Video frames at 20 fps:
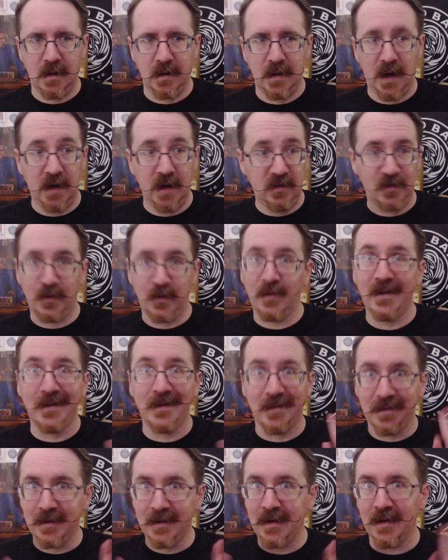I just don't like
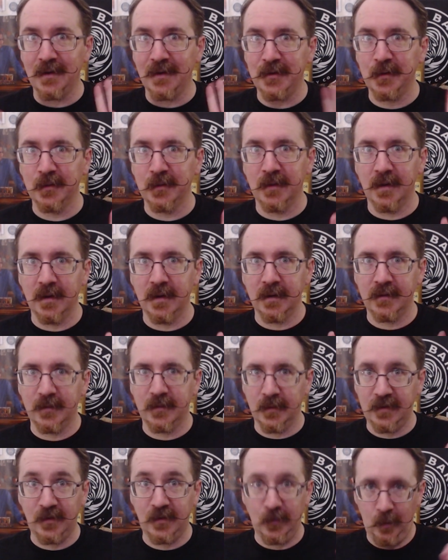to think on too long, so
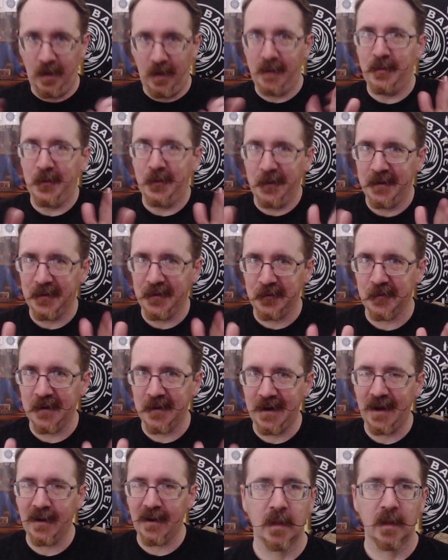this is why I'm doing this right
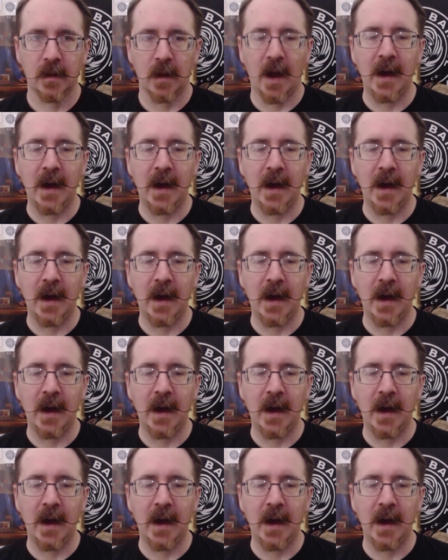now.